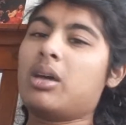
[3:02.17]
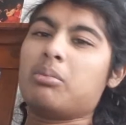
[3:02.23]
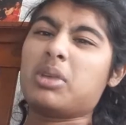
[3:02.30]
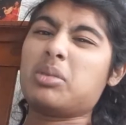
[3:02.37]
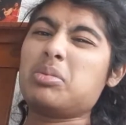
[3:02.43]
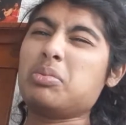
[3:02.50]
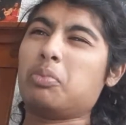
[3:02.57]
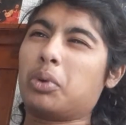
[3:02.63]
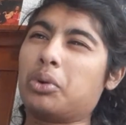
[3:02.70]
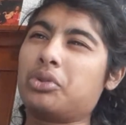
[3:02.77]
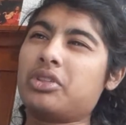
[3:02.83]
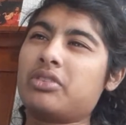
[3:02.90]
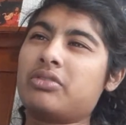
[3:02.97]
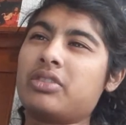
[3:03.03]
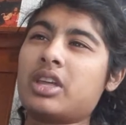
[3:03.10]
Maybe
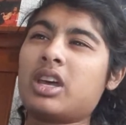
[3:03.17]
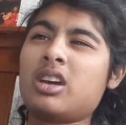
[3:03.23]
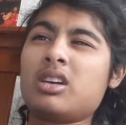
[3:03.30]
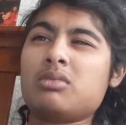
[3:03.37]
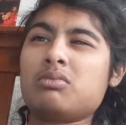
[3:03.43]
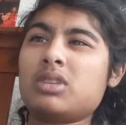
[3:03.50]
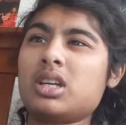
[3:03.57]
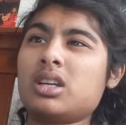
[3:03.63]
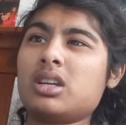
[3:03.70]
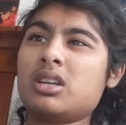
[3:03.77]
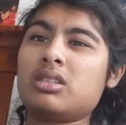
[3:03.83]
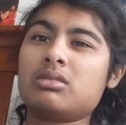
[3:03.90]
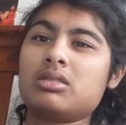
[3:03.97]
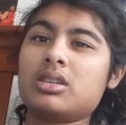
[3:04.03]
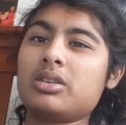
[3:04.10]
both of them? I
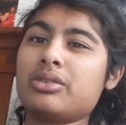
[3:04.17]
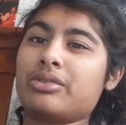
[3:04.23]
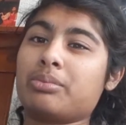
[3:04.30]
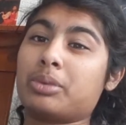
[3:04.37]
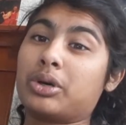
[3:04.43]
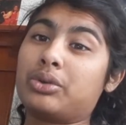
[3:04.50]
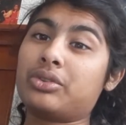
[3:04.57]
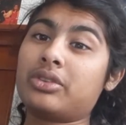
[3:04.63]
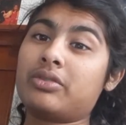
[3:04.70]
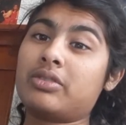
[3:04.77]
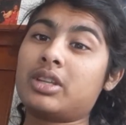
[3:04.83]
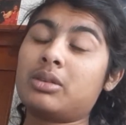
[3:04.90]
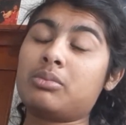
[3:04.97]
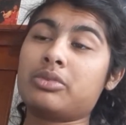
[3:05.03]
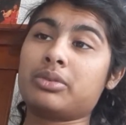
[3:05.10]
don't know if both of
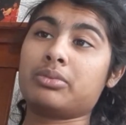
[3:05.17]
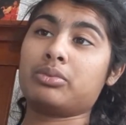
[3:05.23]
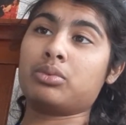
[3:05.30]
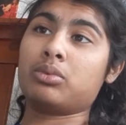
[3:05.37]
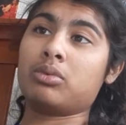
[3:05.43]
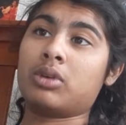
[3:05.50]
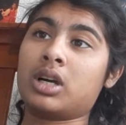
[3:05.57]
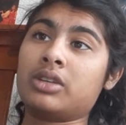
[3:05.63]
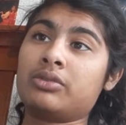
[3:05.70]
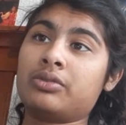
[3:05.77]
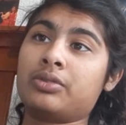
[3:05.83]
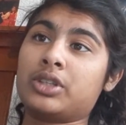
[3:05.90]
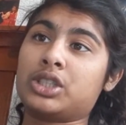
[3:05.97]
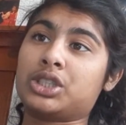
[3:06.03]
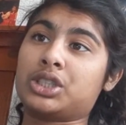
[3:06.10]
them, but one
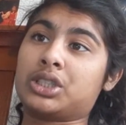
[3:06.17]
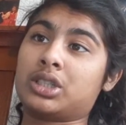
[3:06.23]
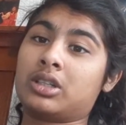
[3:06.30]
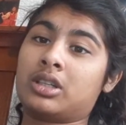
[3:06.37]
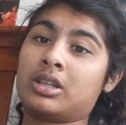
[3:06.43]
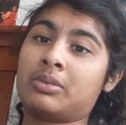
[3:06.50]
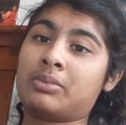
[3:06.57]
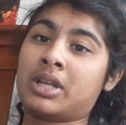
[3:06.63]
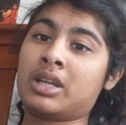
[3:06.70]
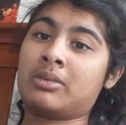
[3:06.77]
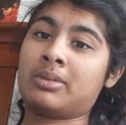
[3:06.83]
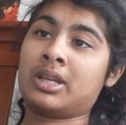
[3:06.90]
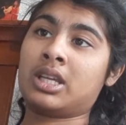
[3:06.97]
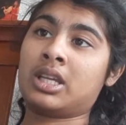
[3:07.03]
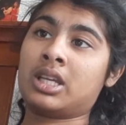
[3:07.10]
for sure,
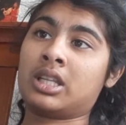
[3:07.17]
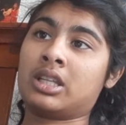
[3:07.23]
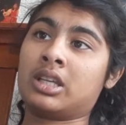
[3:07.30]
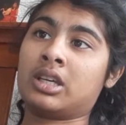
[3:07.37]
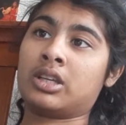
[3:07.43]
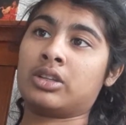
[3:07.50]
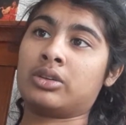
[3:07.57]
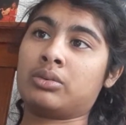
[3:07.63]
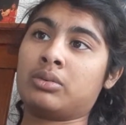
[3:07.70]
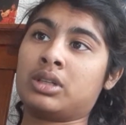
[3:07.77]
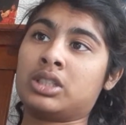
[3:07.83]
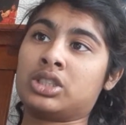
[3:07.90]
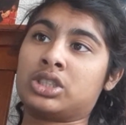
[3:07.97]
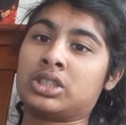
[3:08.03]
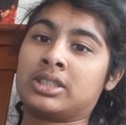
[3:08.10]
maybe, and the other
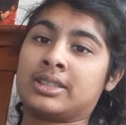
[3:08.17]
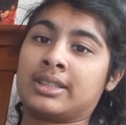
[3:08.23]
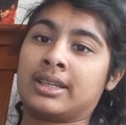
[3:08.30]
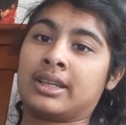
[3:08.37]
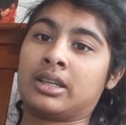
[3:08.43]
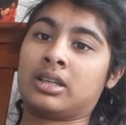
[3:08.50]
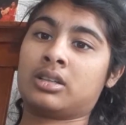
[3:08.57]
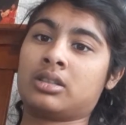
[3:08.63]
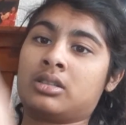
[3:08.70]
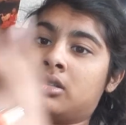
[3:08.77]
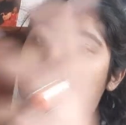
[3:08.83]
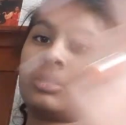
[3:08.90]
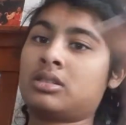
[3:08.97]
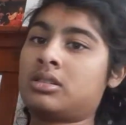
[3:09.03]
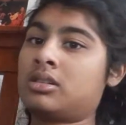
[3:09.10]
one's just, like,
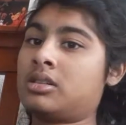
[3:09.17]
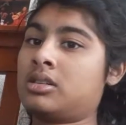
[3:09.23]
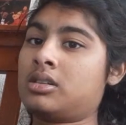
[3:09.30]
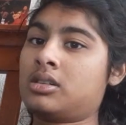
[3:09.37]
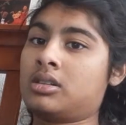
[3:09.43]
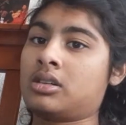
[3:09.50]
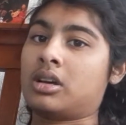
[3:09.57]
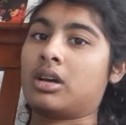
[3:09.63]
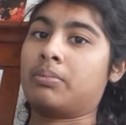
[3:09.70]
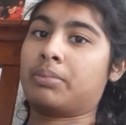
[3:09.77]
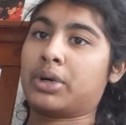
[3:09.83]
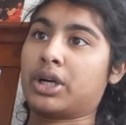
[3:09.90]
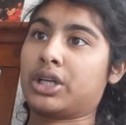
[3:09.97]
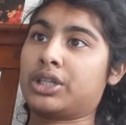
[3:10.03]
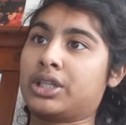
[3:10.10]
a
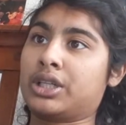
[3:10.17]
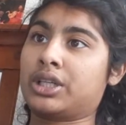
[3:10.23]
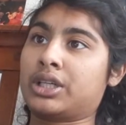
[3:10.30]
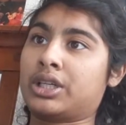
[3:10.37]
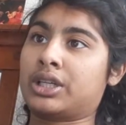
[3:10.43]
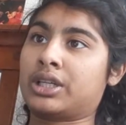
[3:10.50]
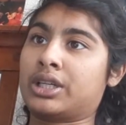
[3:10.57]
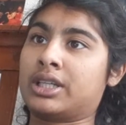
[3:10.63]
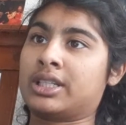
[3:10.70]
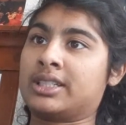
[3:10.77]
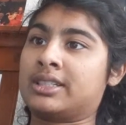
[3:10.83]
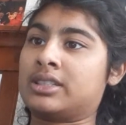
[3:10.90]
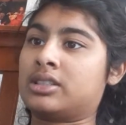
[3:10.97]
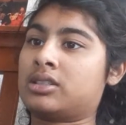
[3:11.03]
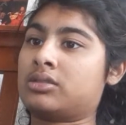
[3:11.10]
partner,
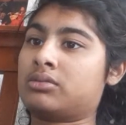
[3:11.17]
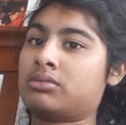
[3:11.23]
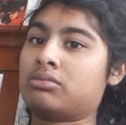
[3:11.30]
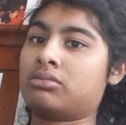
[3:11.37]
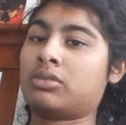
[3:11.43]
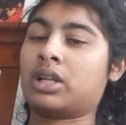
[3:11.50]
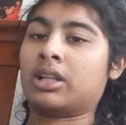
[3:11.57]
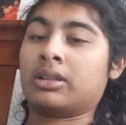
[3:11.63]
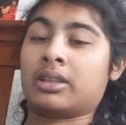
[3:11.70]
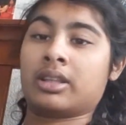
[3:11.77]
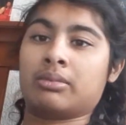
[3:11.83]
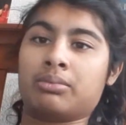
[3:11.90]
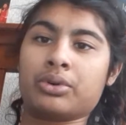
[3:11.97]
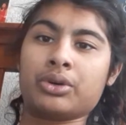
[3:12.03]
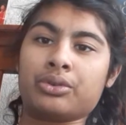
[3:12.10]
and, well, they
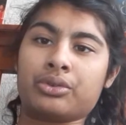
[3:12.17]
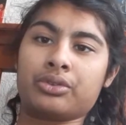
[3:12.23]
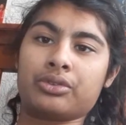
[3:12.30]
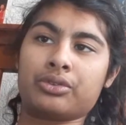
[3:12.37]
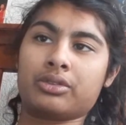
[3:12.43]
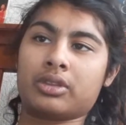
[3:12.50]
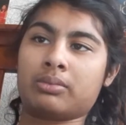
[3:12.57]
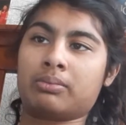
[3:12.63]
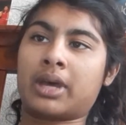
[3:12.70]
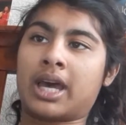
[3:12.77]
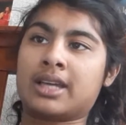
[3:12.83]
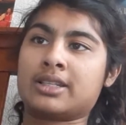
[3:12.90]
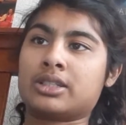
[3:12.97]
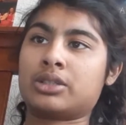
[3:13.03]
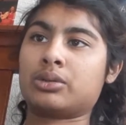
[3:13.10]
both
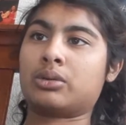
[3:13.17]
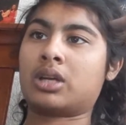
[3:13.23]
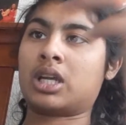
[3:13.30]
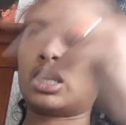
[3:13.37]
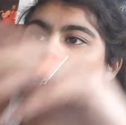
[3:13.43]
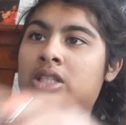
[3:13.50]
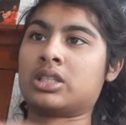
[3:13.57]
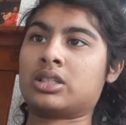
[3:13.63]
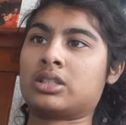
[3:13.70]
passed away,